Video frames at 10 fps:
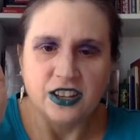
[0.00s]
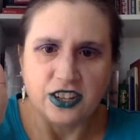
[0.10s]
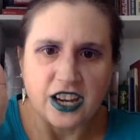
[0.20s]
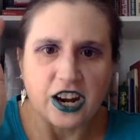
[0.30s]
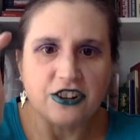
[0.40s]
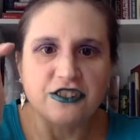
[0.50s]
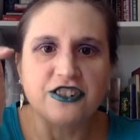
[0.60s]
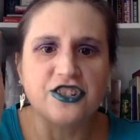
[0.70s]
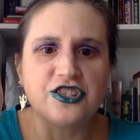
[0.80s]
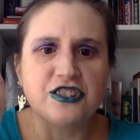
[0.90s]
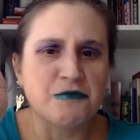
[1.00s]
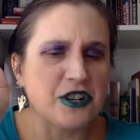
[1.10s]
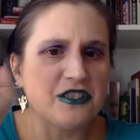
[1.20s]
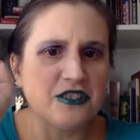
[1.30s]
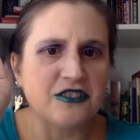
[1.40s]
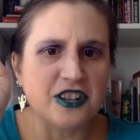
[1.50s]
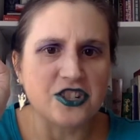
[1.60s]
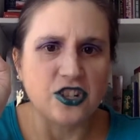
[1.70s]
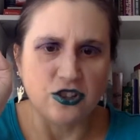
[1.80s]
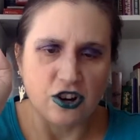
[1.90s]
the characters, it's just because there's
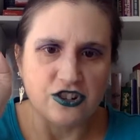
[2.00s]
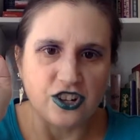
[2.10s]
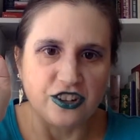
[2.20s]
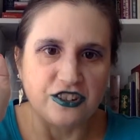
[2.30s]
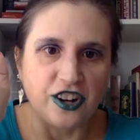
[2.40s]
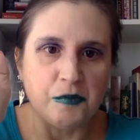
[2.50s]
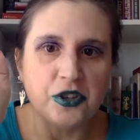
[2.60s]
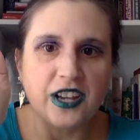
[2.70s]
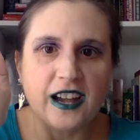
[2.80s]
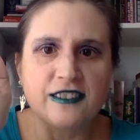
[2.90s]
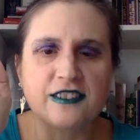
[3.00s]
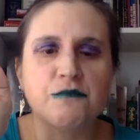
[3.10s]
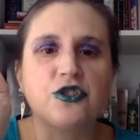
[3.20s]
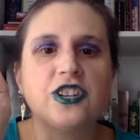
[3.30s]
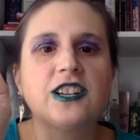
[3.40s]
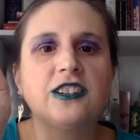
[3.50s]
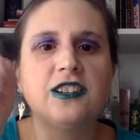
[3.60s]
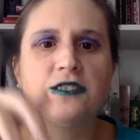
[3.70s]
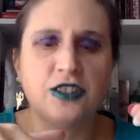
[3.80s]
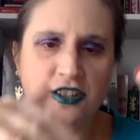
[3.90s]
such a large ensemble cast, and
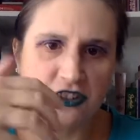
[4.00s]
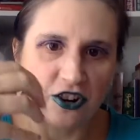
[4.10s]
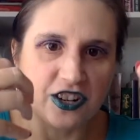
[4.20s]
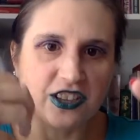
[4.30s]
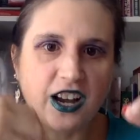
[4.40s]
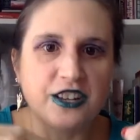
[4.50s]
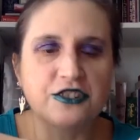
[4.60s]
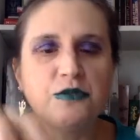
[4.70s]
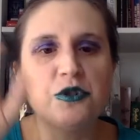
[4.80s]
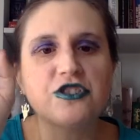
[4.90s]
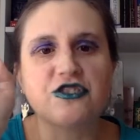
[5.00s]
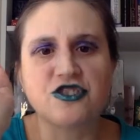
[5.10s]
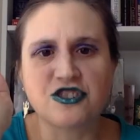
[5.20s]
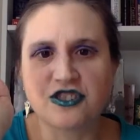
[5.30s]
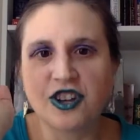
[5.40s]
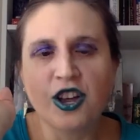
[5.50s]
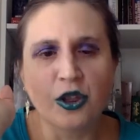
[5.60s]
particularly and starting in the high school books, they're just